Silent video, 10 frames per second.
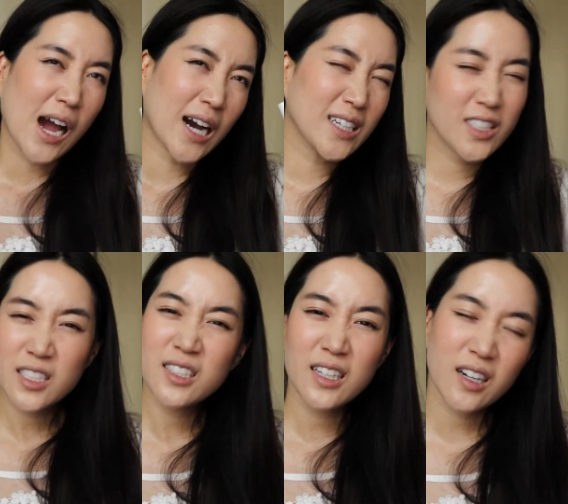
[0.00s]
I
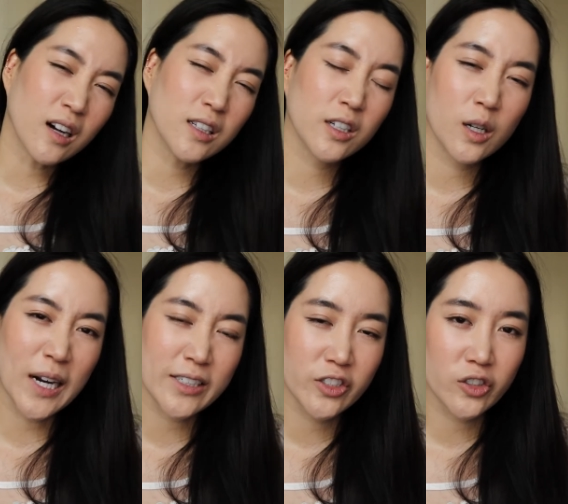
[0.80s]
just think color
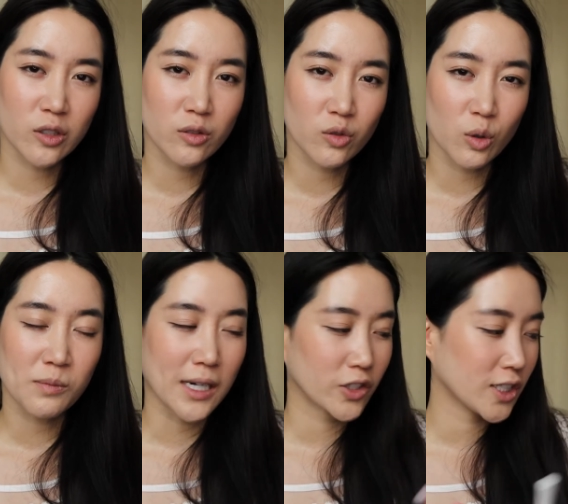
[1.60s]
correctors don't do
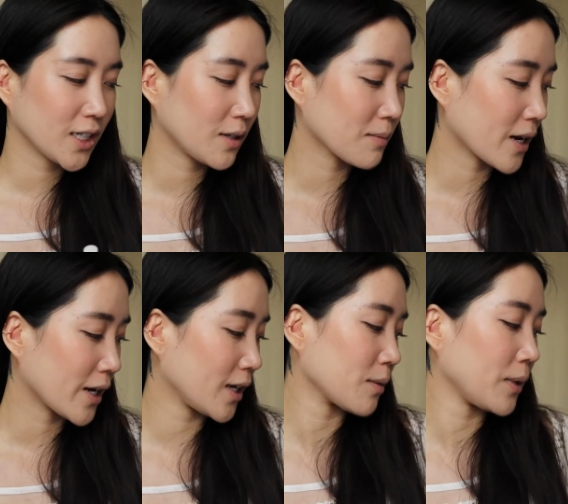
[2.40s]
much in my
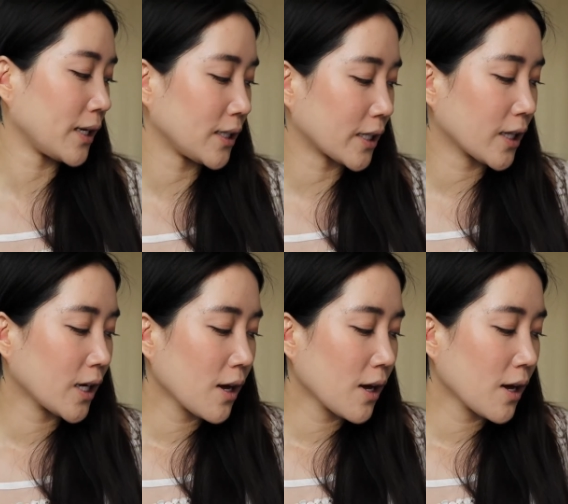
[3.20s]
opinion.